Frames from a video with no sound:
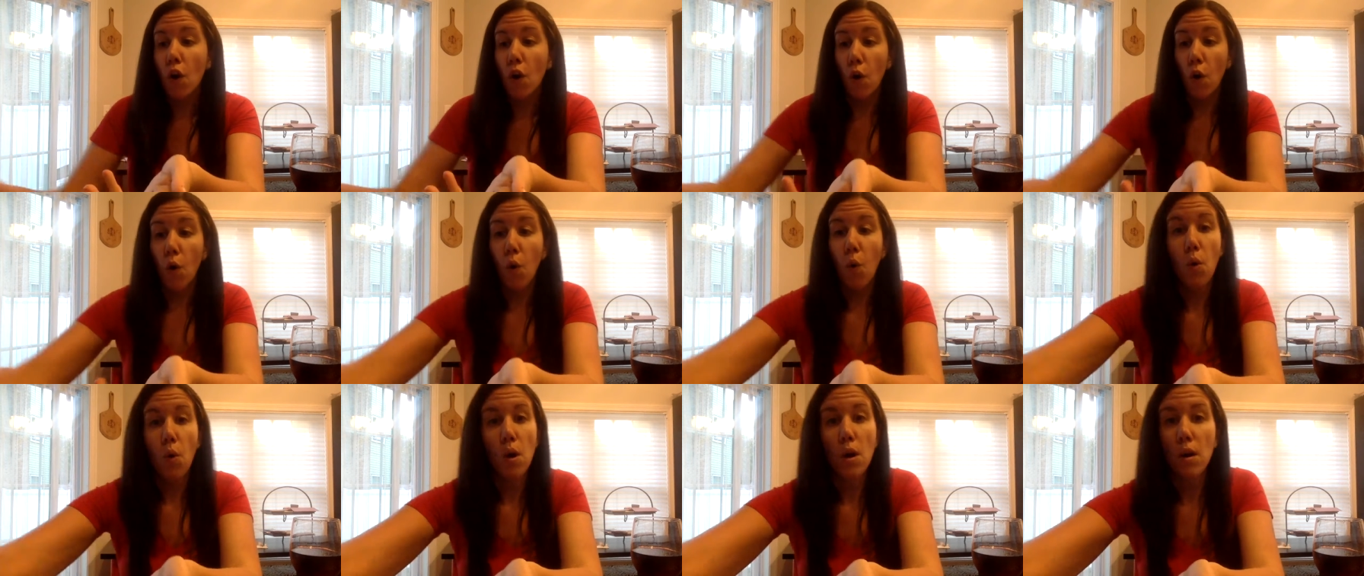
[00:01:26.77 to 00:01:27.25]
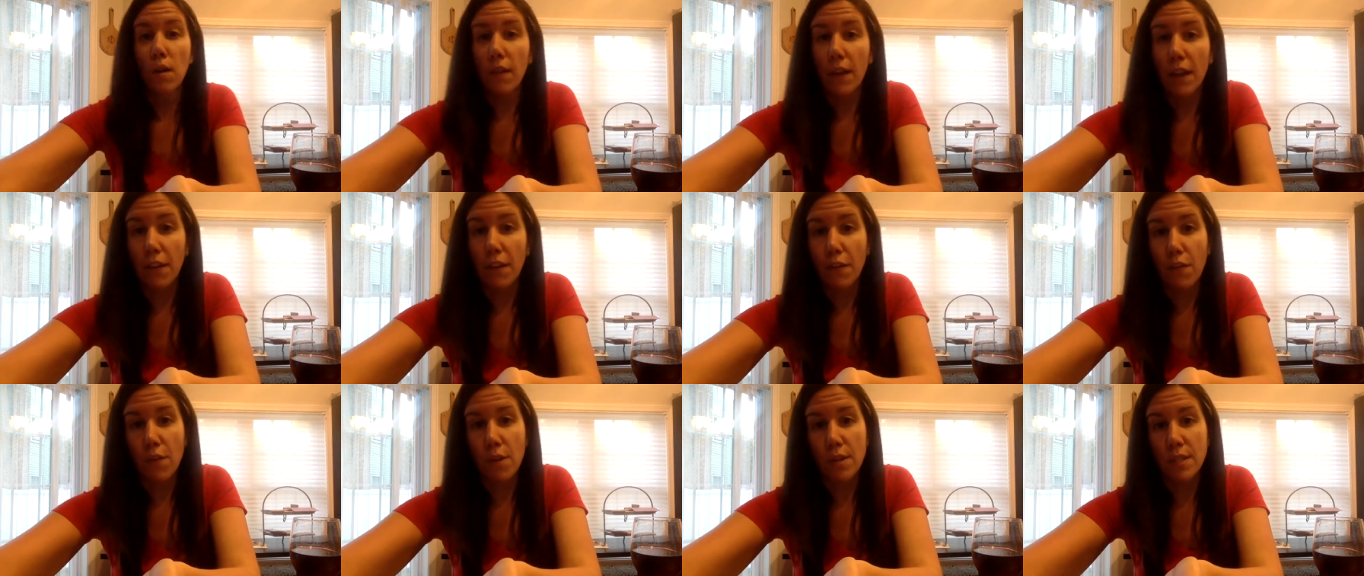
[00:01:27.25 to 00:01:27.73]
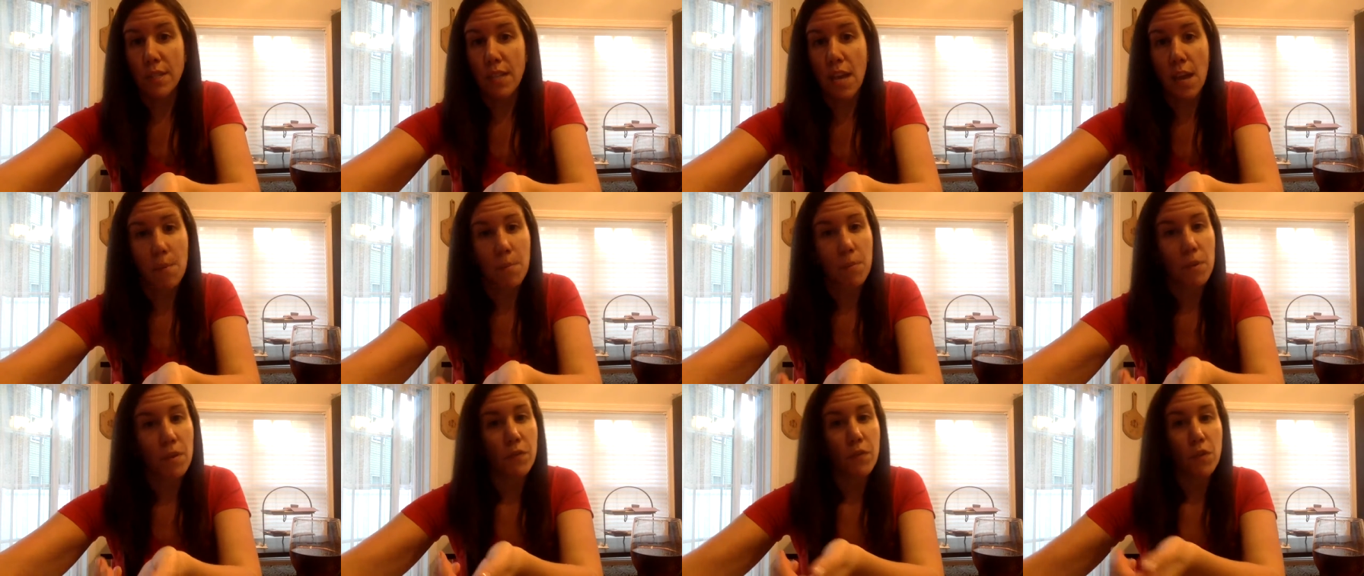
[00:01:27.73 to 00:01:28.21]
Or like, for
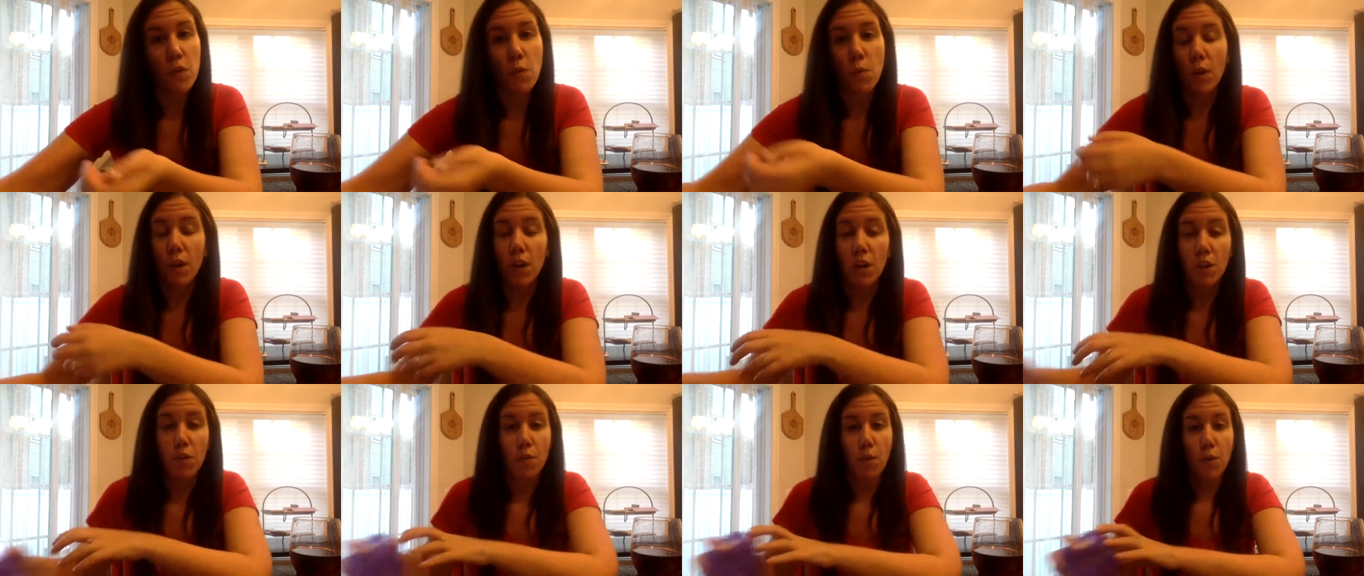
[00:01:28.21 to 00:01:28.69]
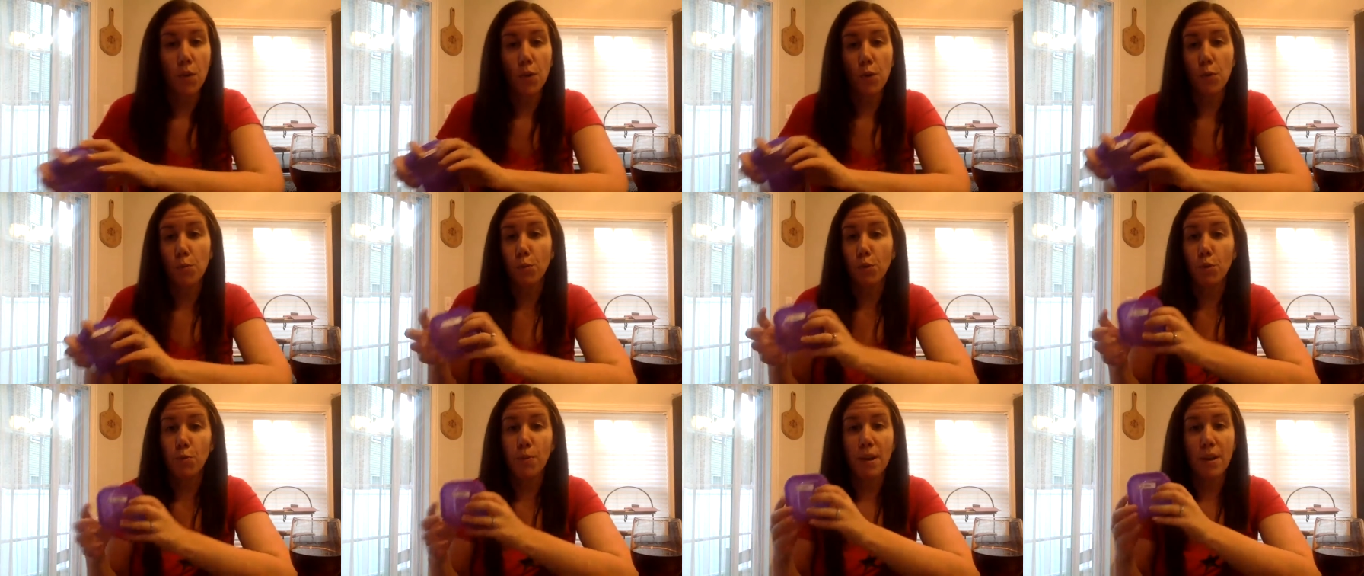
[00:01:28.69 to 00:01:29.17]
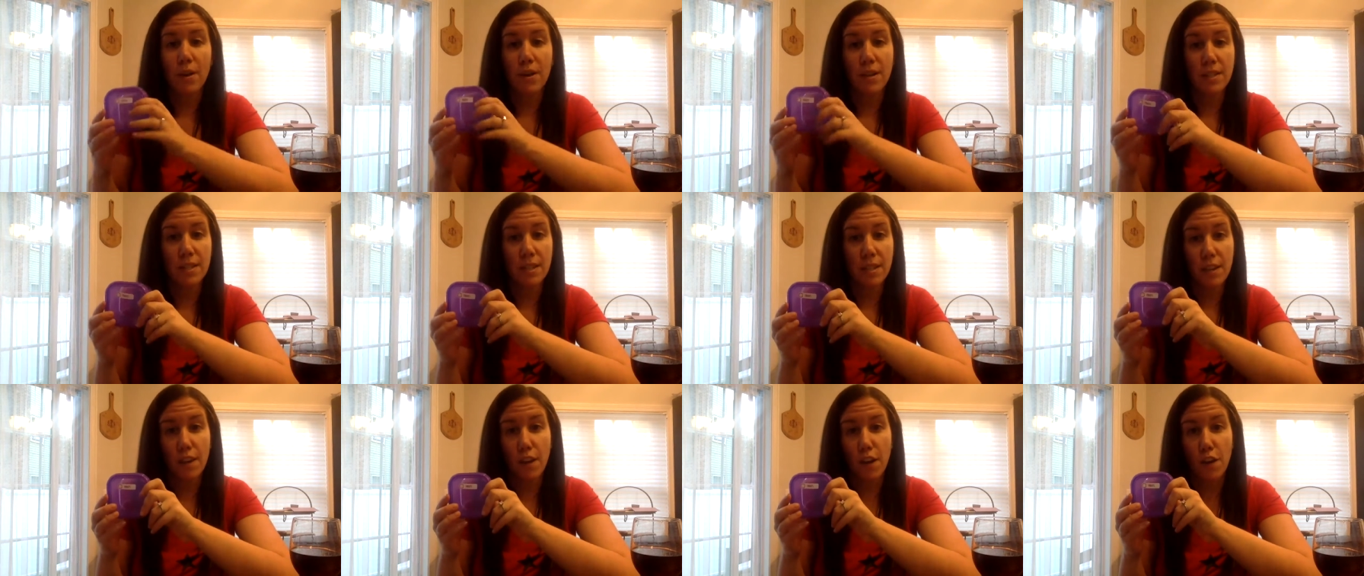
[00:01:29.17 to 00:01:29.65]
example, if you want to throw your blueberries
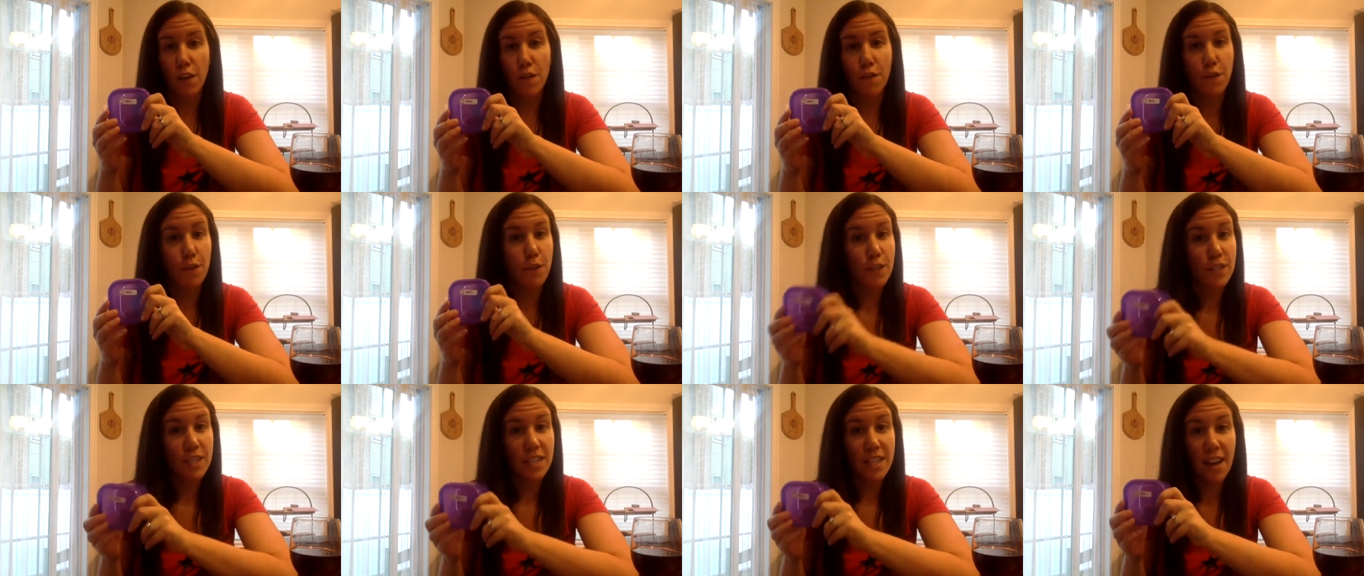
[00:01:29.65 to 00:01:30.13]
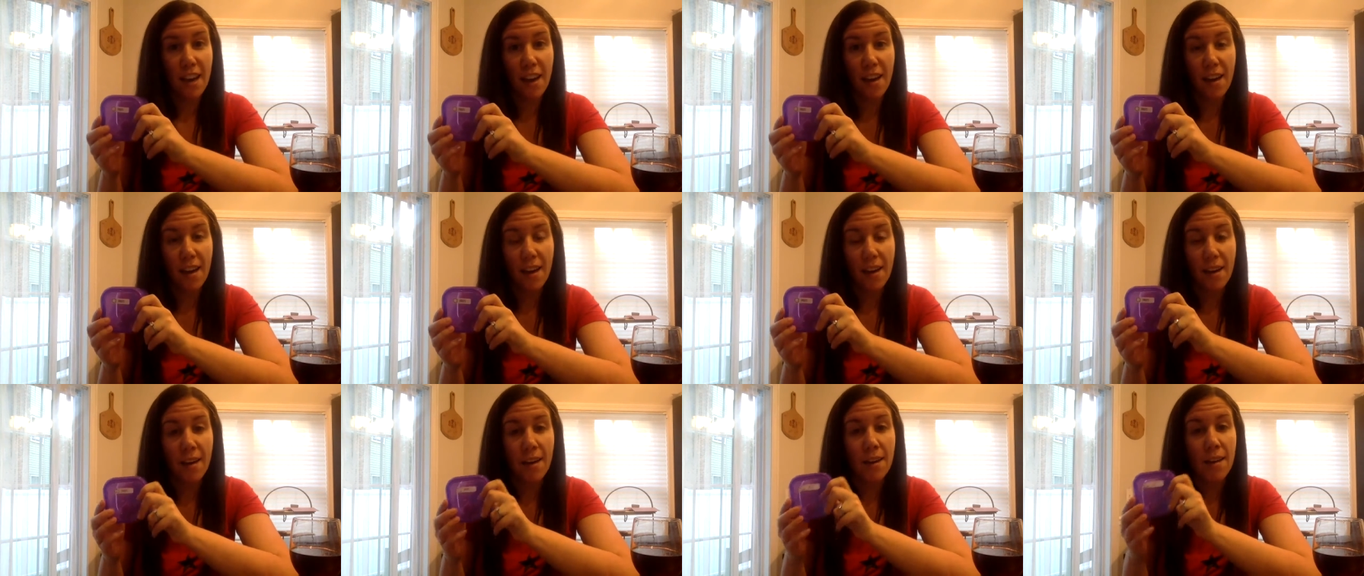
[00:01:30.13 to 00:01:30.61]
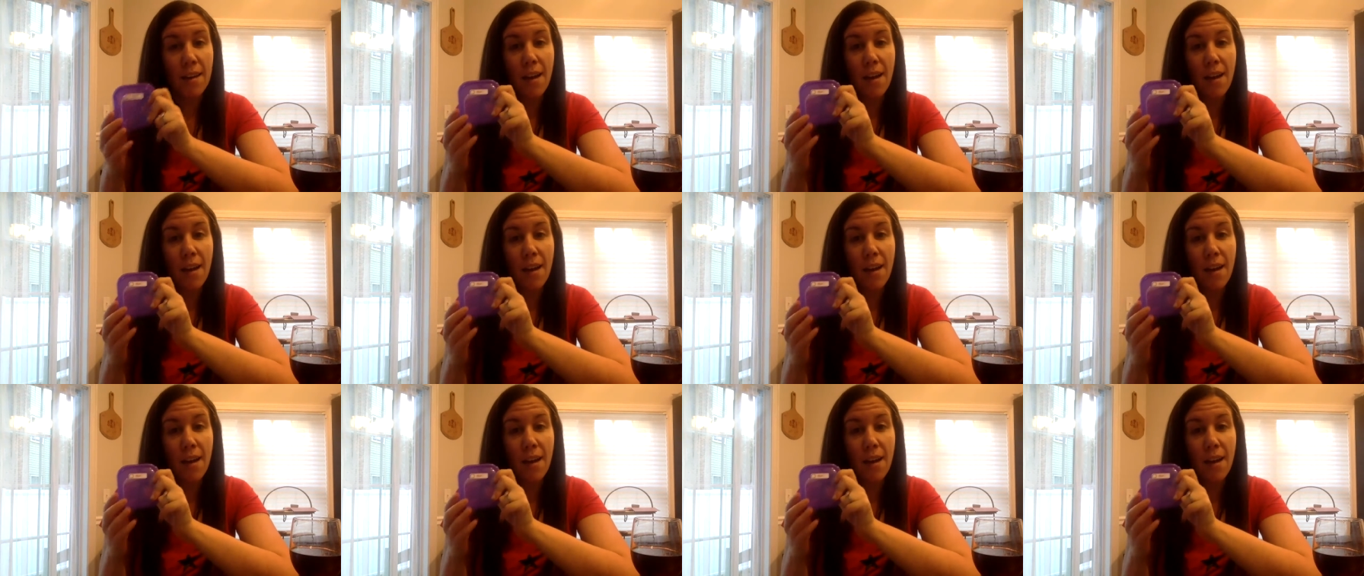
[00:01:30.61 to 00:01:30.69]
in here for the day